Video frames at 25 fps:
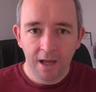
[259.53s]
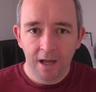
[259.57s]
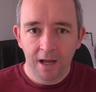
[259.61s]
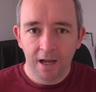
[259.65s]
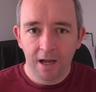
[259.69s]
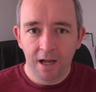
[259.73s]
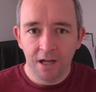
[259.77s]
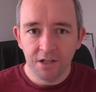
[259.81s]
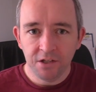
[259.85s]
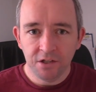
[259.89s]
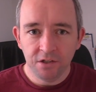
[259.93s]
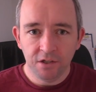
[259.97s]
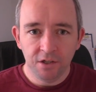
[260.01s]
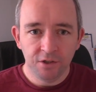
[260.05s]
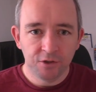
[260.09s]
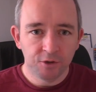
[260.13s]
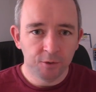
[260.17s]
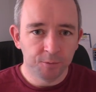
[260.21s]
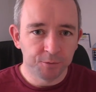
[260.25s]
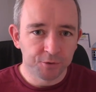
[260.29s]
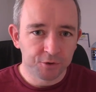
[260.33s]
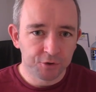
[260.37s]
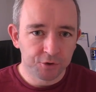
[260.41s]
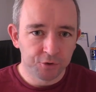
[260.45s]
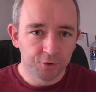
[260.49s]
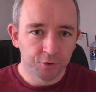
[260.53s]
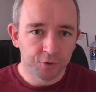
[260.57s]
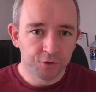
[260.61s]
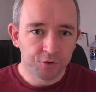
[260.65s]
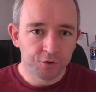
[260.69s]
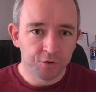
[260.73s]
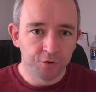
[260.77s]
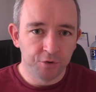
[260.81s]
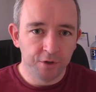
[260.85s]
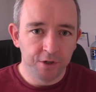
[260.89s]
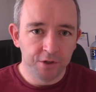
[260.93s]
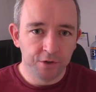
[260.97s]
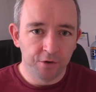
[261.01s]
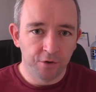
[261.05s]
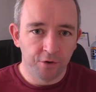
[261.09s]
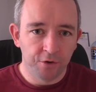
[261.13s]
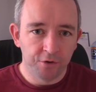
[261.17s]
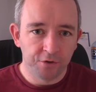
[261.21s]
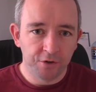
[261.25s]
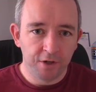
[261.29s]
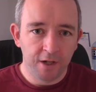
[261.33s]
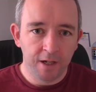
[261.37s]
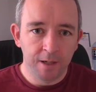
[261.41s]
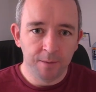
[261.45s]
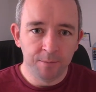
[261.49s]
and you need some structure in order
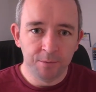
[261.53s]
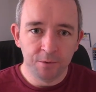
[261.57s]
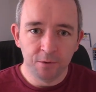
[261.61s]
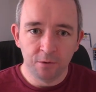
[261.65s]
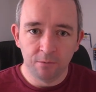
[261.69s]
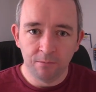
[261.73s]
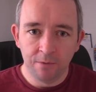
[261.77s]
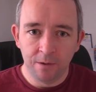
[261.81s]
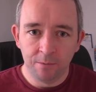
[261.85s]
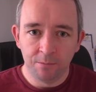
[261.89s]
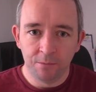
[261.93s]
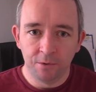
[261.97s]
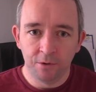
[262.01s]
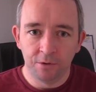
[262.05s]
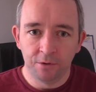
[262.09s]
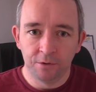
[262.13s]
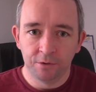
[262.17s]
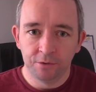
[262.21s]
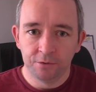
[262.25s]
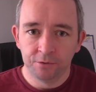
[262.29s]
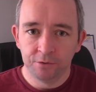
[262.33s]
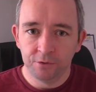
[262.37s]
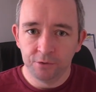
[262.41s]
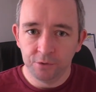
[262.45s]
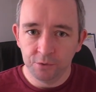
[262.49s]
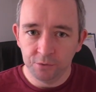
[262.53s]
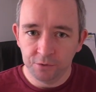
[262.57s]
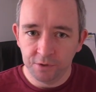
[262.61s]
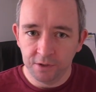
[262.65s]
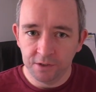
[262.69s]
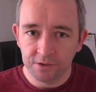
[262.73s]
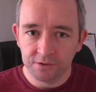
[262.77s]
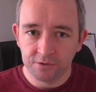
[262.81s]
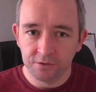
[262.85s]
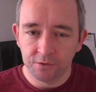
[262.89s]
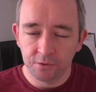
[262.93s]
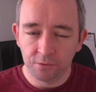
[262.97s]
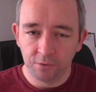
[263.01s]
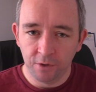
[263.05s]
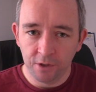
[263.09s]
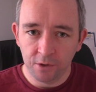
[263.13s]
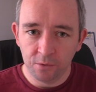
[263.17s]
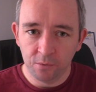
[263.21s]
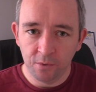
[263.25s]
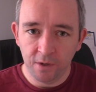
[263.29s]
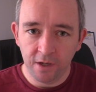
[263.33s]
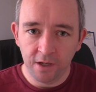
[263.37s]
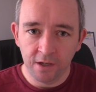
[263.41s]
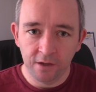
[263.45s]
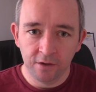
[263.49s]
to help you remember to do things in the right
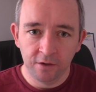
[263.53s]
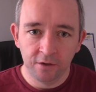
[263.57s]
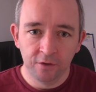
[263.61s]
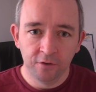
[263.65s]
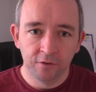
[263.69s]
way.